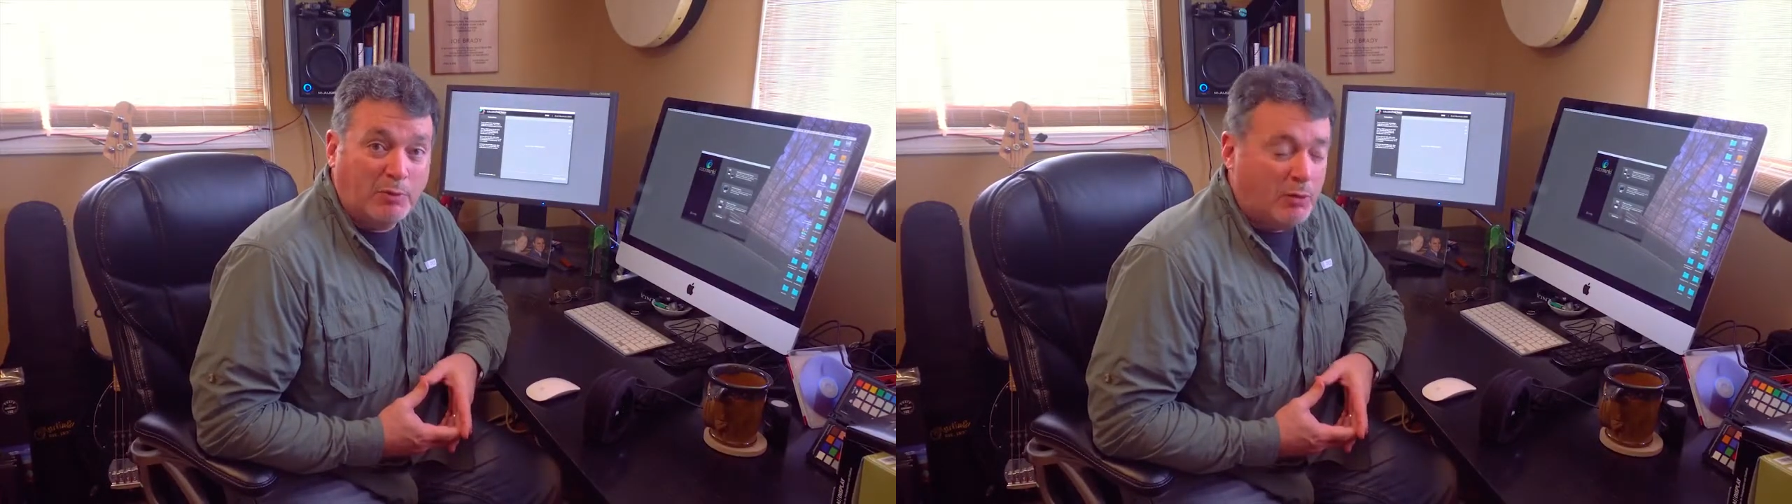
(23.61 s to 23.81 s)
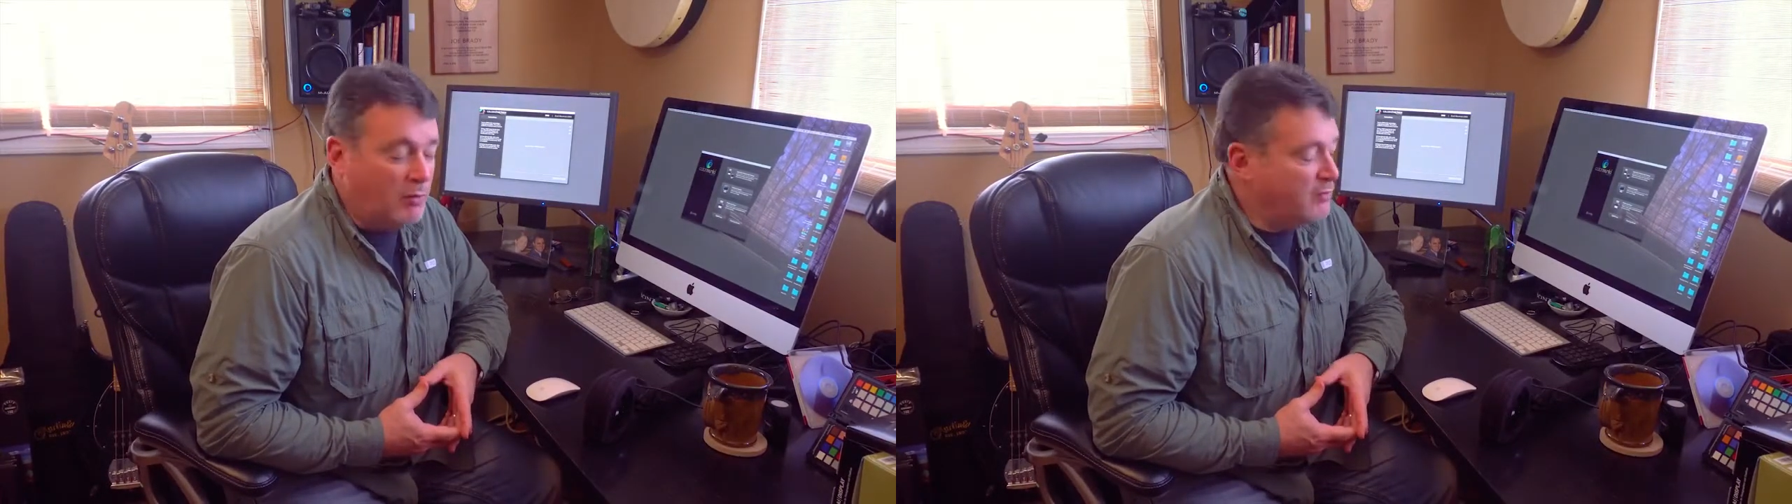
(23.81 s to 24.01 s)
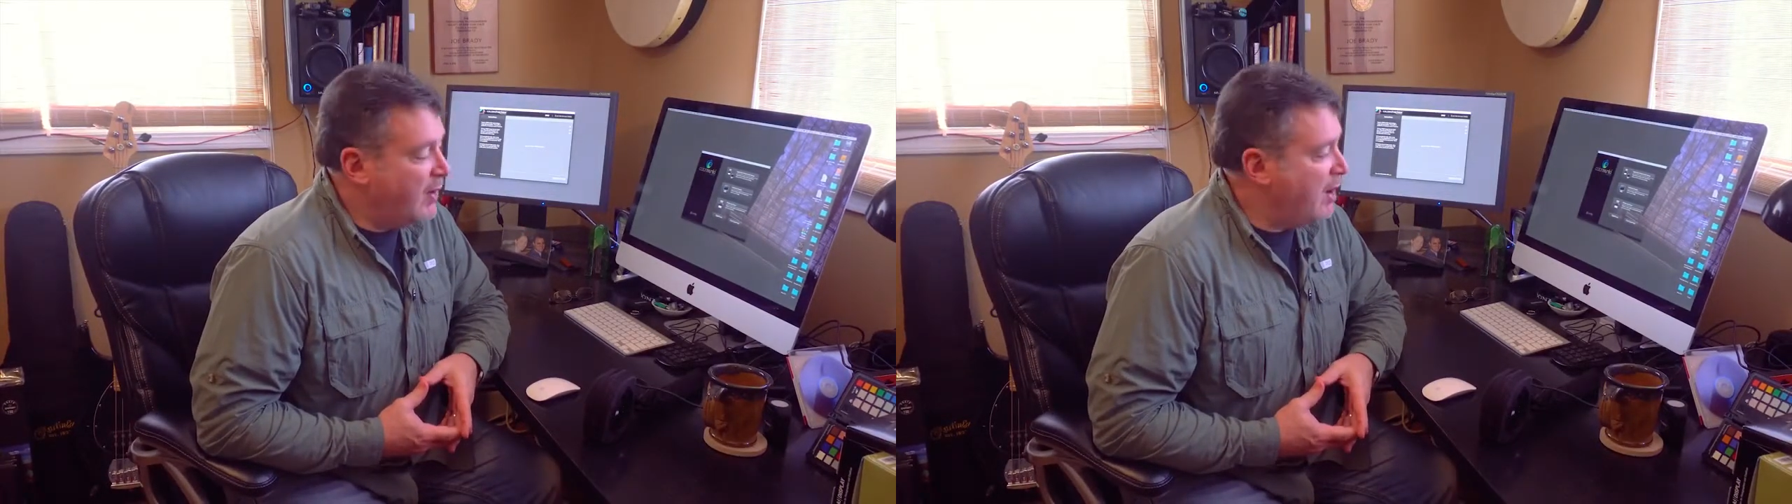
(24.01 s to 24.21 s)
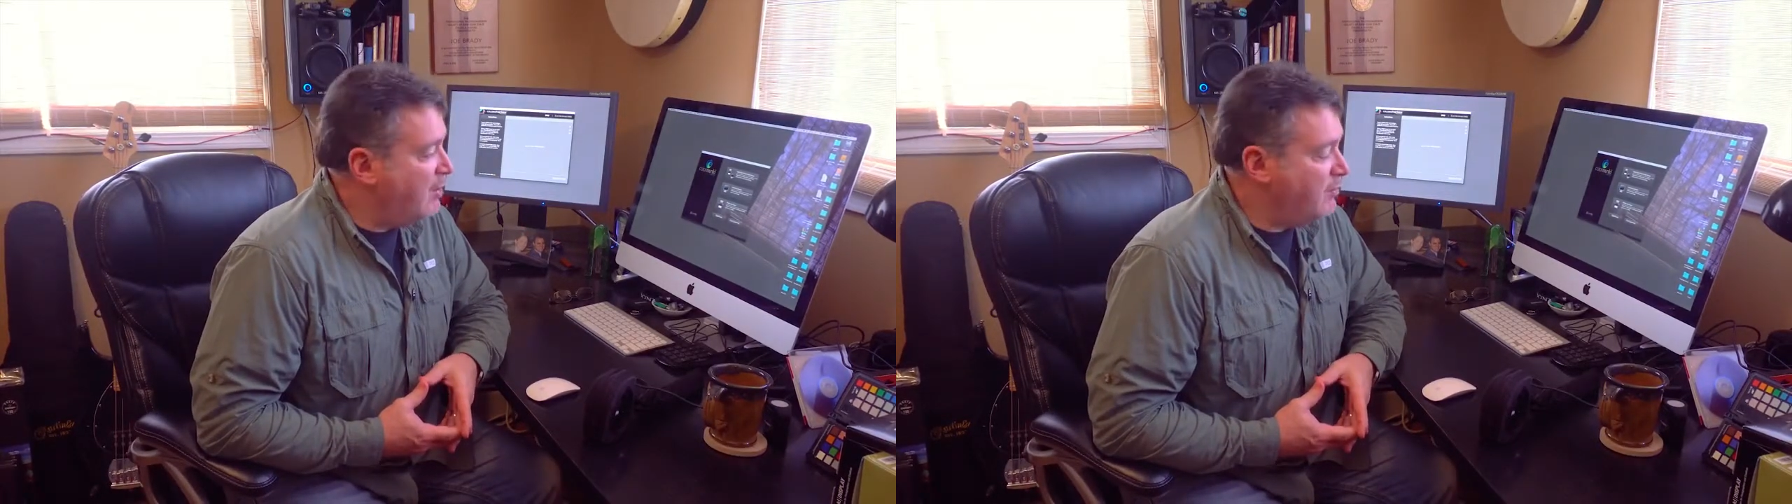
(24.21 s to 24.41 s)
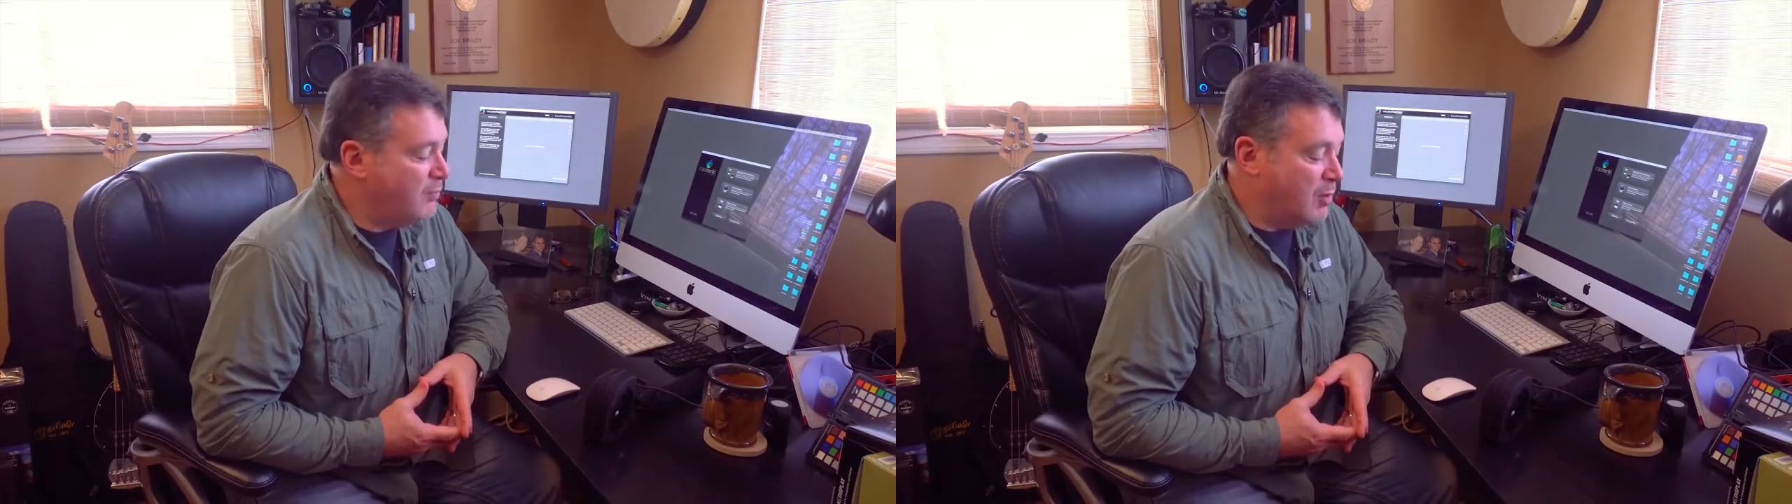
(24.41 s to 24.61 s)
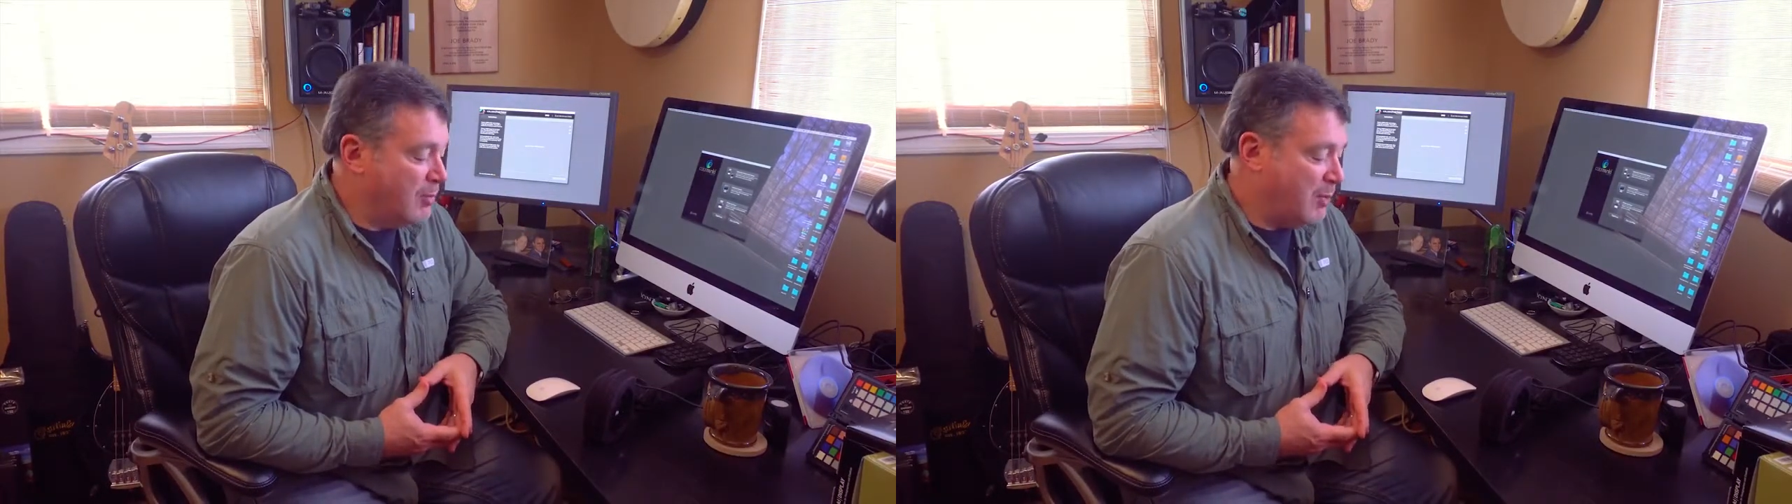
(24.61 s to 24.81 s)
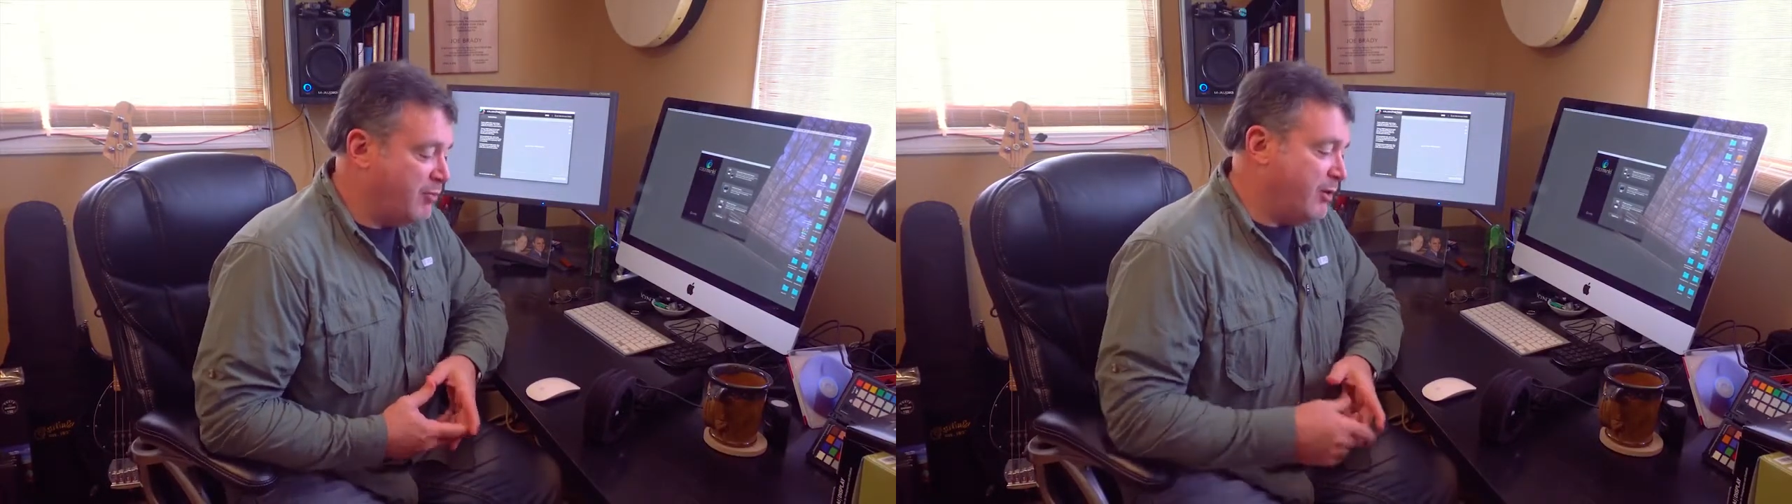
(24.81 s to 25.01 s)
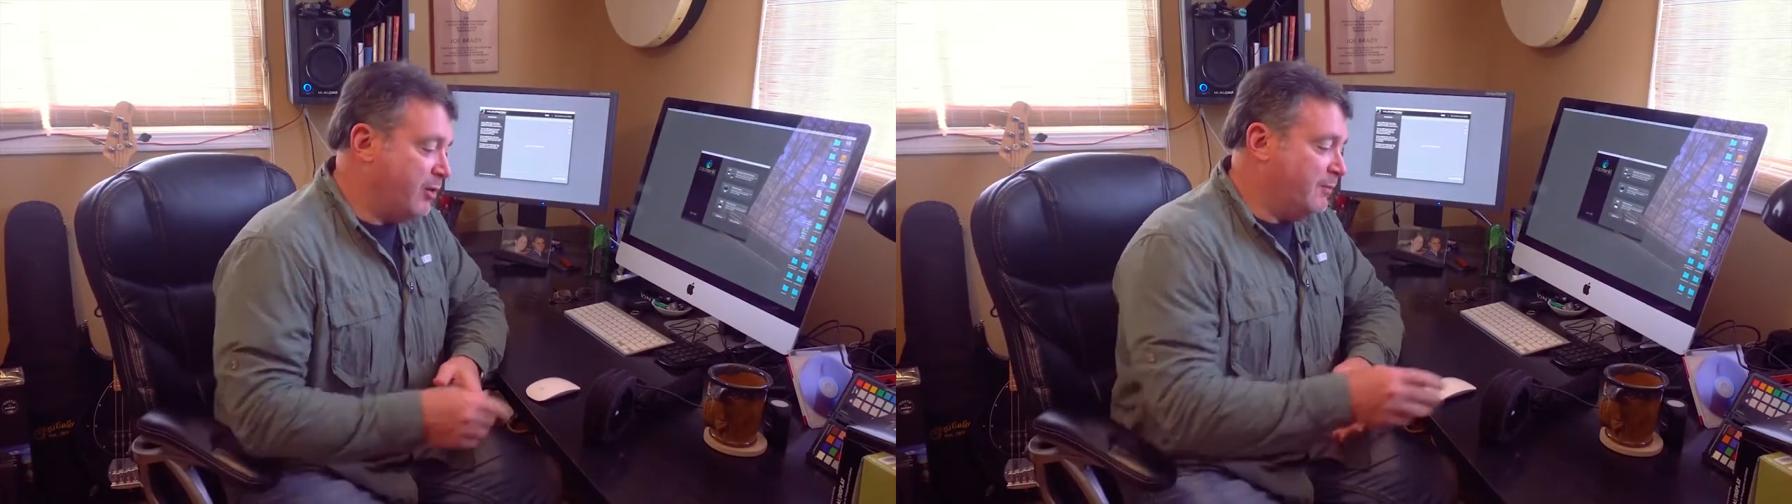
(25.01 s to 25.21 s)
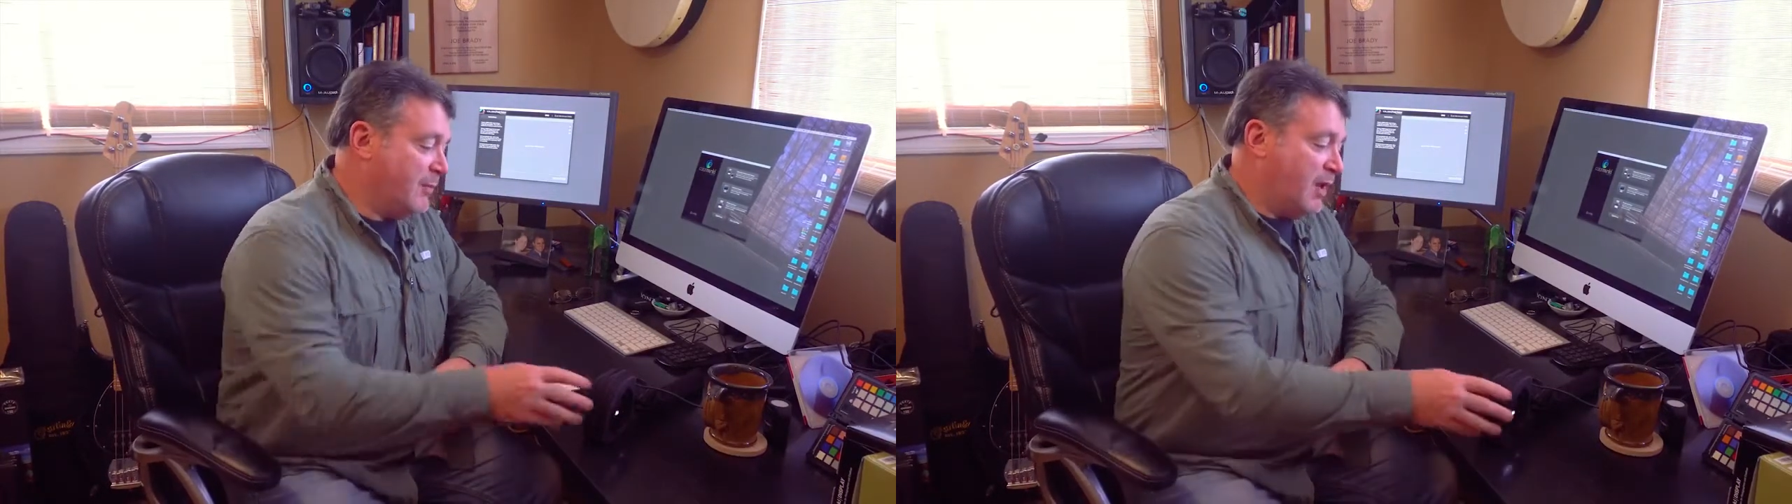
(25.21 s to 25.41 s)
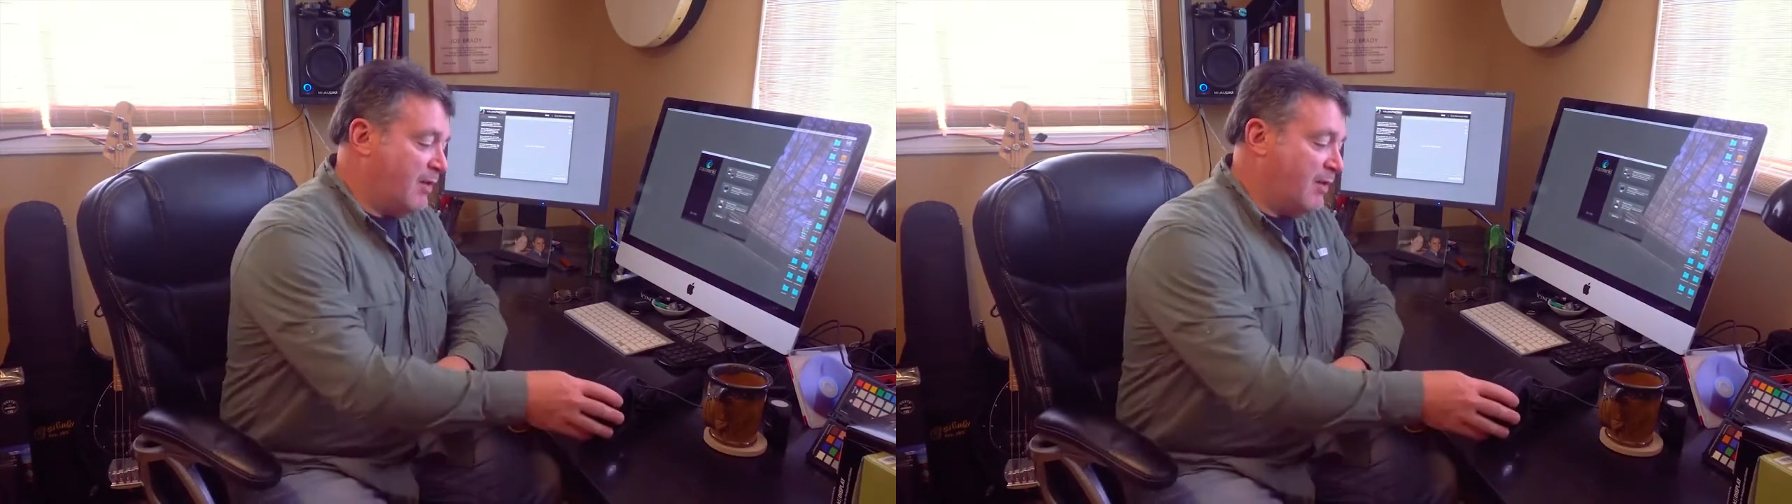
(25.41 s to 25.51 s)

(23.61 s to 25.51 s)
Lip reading: profile for my printer.